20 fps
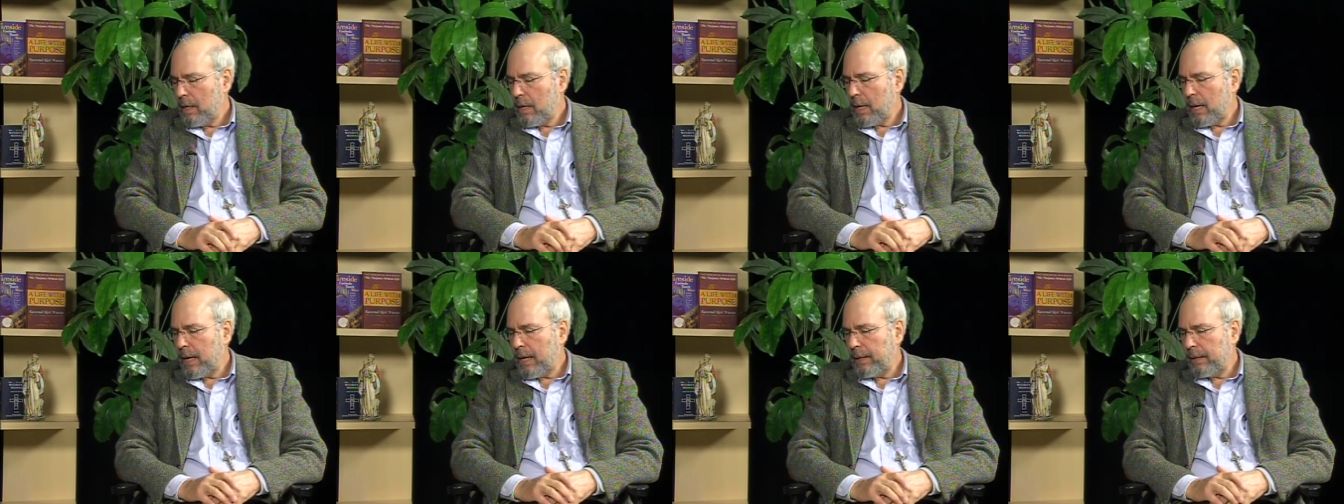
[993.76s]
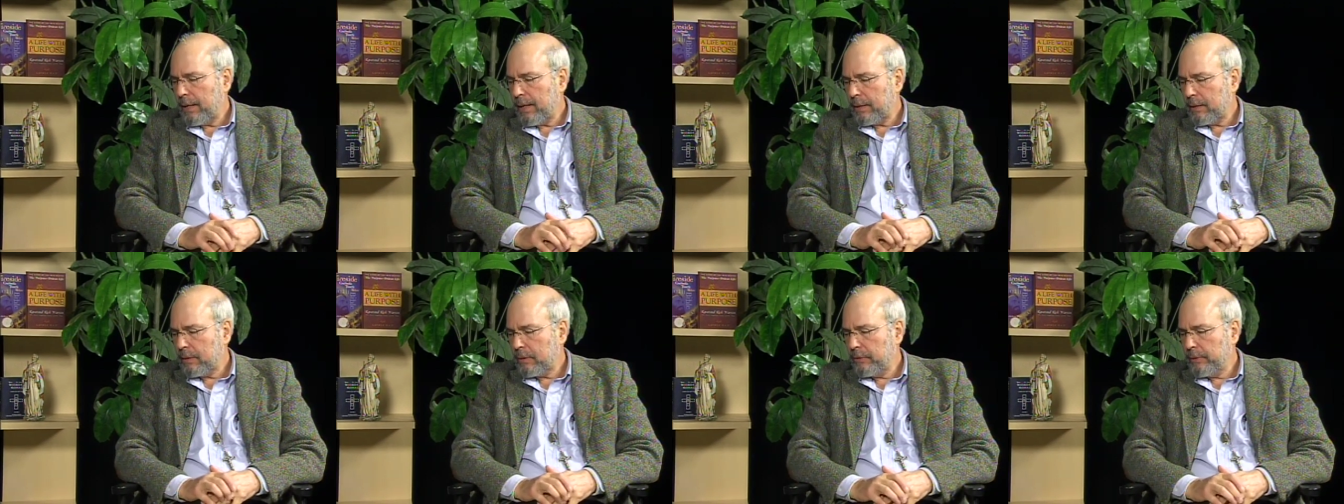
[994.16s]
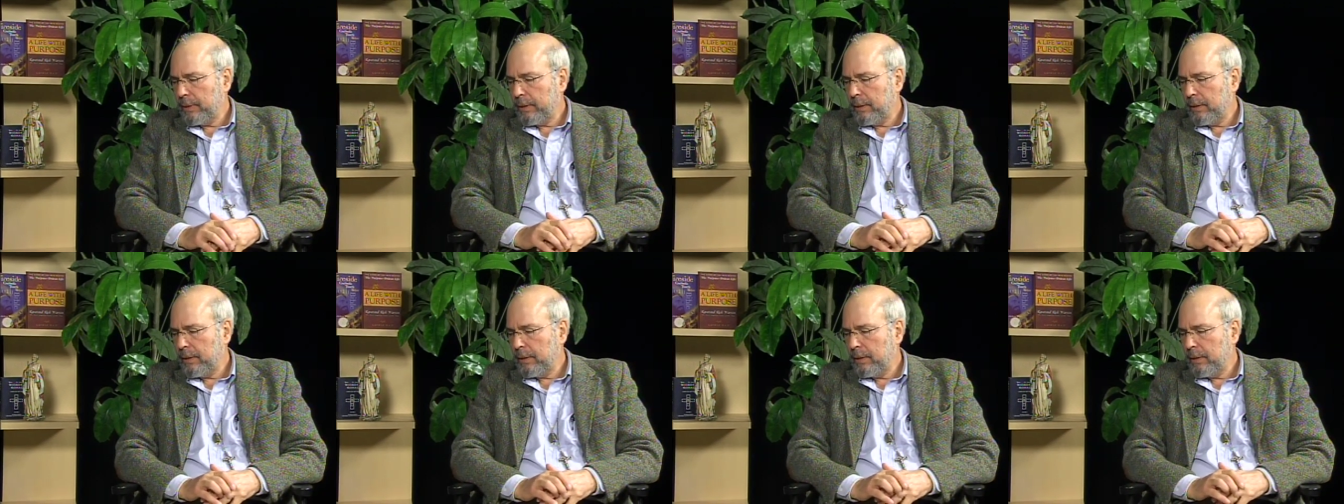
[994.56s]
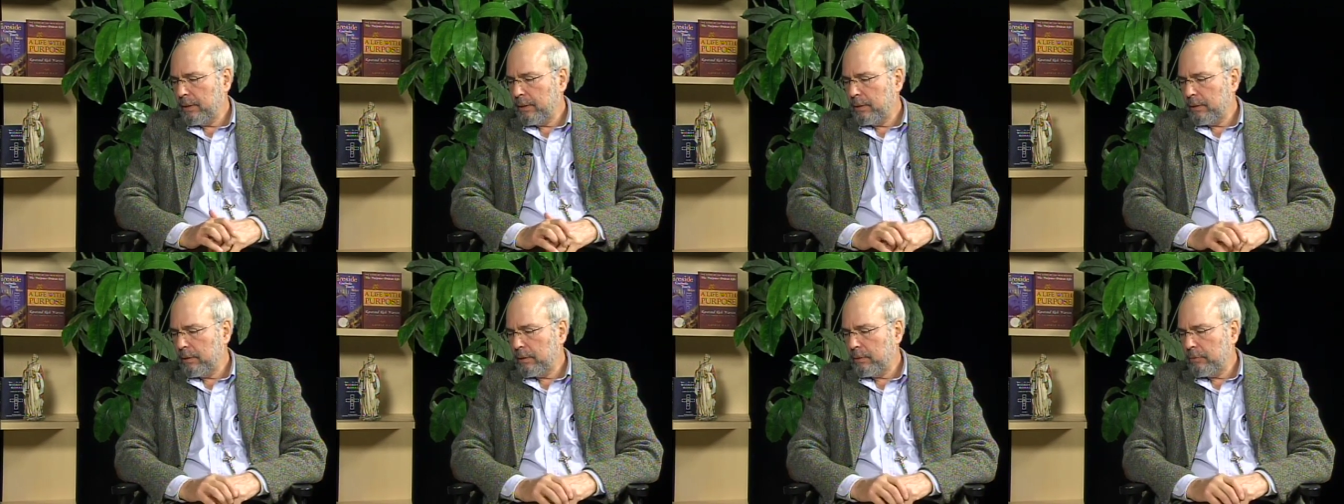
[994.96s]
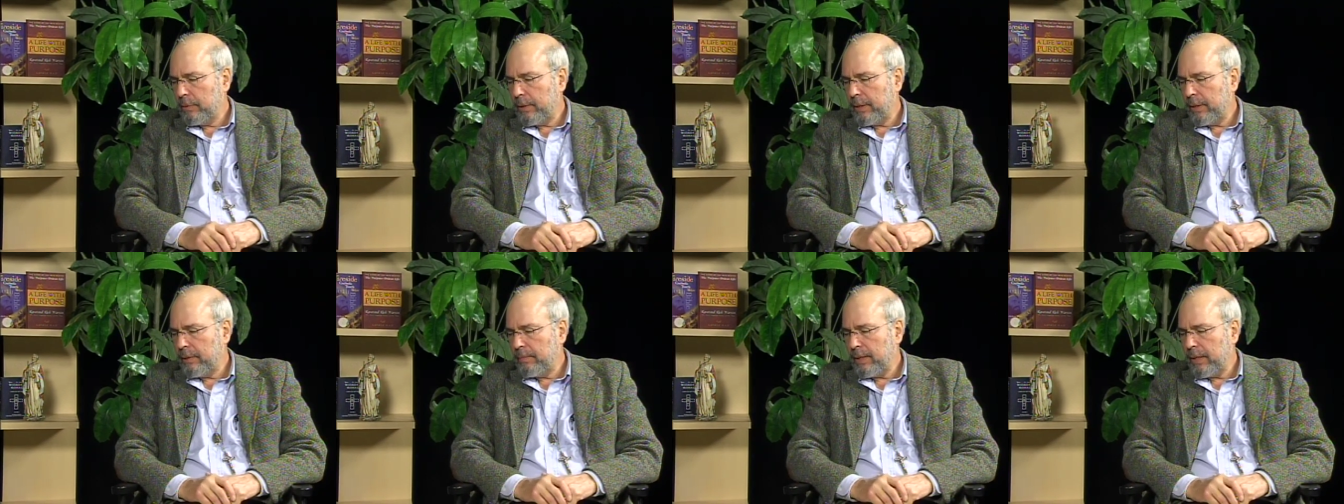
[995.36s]
and that's really
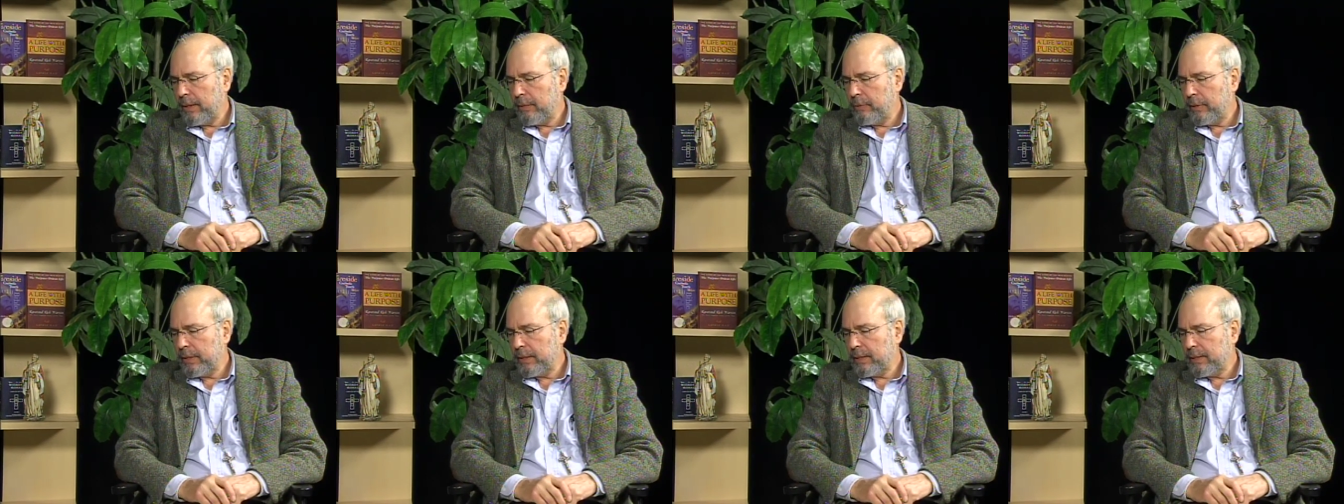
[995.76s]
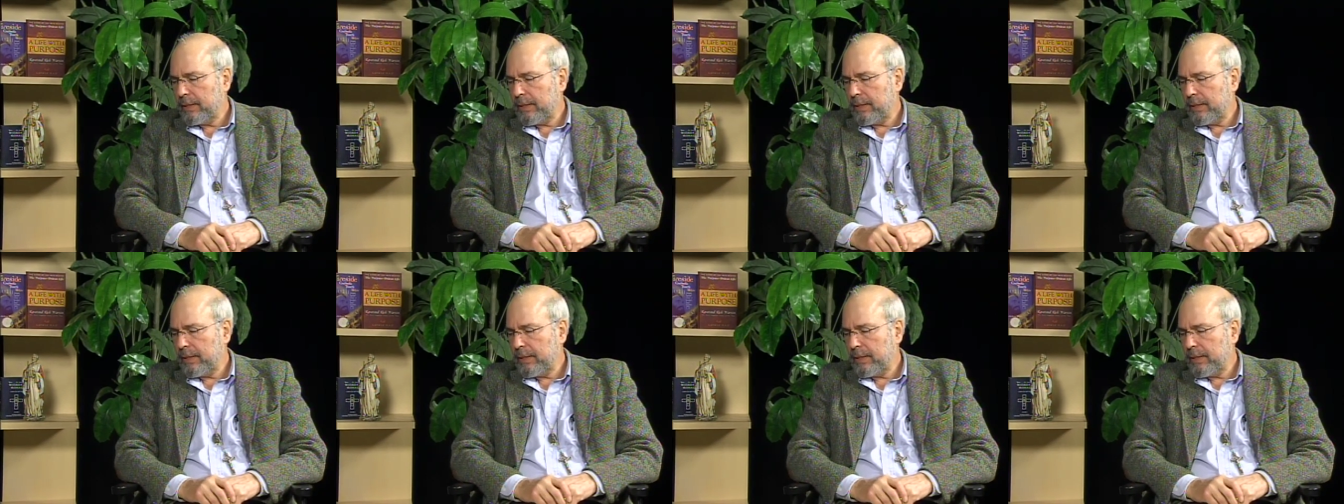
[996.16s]
where my witness